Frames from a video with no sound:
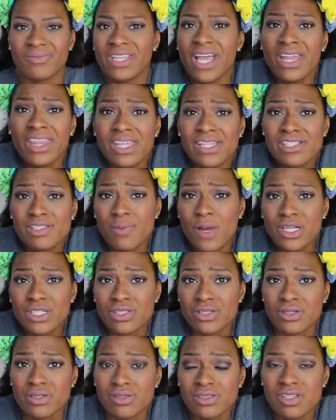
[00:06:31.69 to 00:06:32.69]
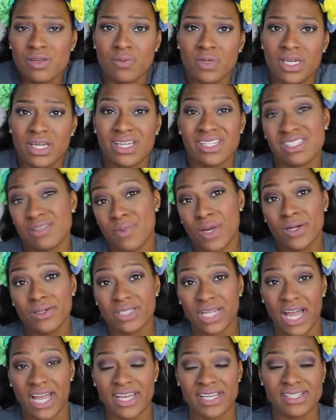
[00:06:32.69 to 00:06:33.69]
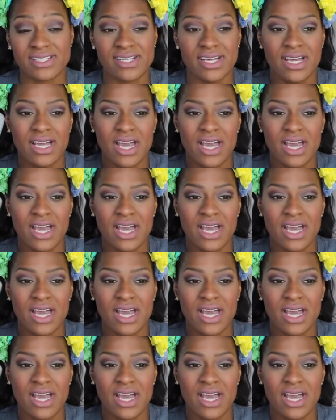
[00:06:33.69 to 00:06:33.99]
Nothing special to me. It smelled nice,